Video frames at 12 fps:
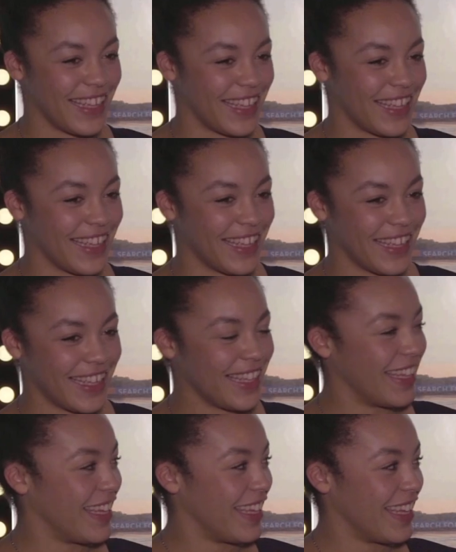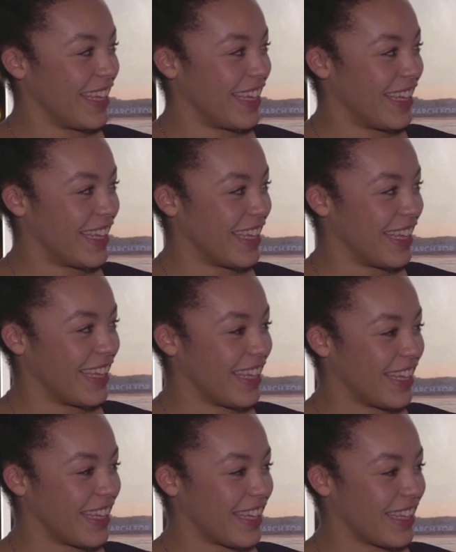
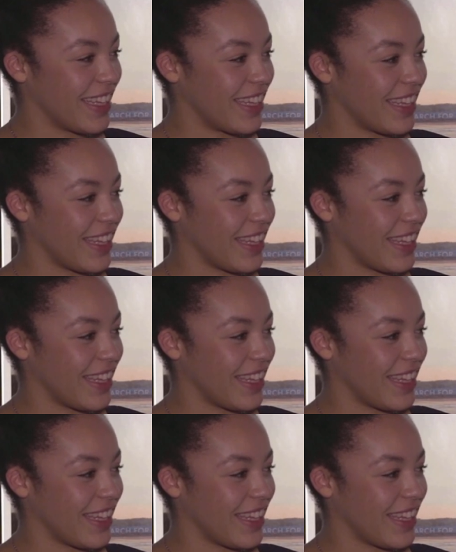No words are spoken by the person on screen.